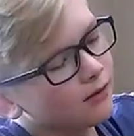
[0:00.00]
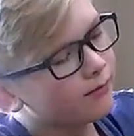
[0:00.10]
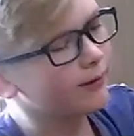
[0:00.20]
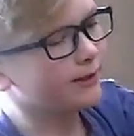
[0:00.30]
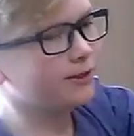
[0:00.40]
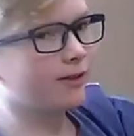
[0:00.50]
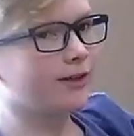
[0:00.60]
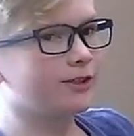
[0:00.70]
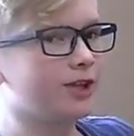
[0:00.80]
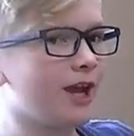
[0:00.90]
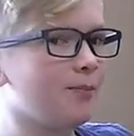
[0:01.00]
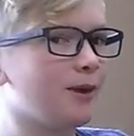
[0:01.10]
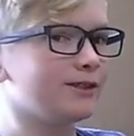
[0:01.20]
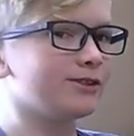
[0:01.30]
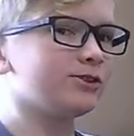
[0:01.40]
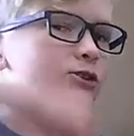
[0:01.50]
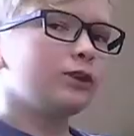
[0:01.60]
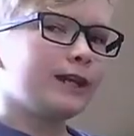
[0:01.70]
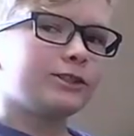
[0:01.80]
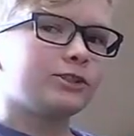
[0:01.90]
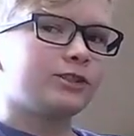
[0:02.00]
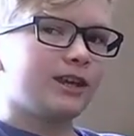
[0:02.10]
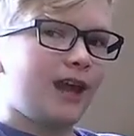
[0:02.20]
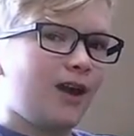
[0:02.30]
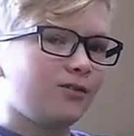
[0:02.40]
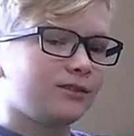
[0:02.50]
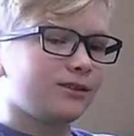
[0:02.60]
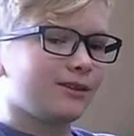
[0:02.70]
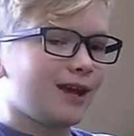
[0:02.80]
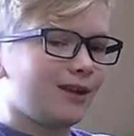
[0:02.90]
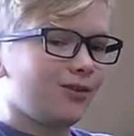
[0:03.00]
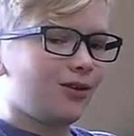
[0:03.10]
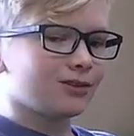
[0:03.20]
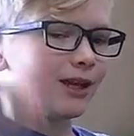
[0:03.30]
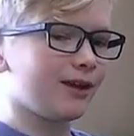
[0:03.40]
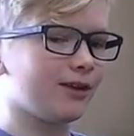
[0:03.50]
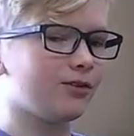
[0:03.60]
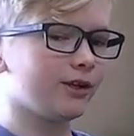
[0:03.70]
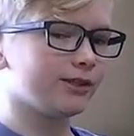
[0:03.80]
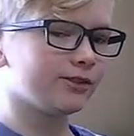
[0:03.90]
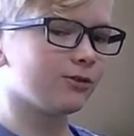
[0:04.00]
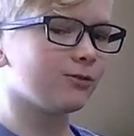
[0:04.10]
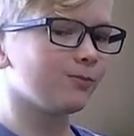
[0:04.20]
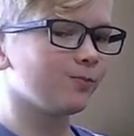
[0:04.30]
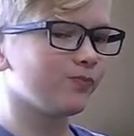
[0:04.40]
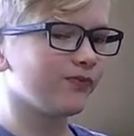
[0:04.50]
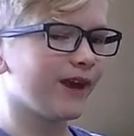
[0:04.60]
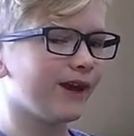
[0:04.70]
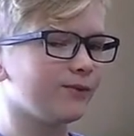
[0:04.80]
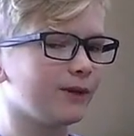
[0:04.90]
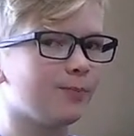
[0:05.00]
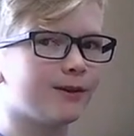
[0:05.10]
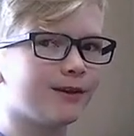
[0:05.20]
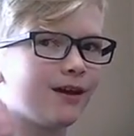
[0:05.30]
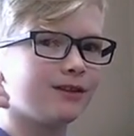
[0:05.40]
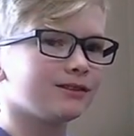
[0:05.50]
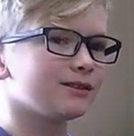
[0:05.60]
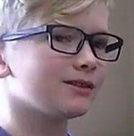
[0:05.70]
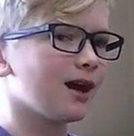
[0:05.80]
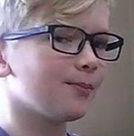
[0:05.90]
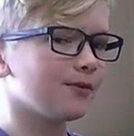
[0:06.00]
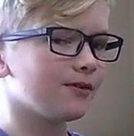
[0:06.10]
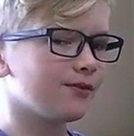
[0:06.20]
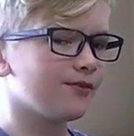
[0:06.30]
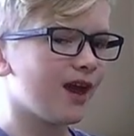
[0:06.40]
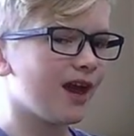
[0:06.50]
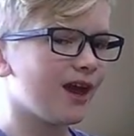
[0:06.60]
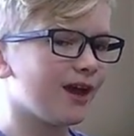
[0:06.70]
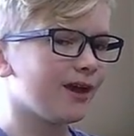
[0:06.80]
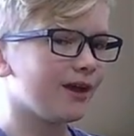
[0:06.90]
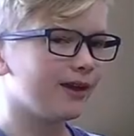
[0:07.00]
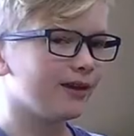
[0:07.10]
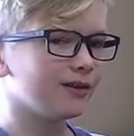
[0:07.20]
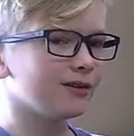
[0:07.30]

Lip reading: we took a shape and stretched it out so that it looked like a crystal, and we put it on top of a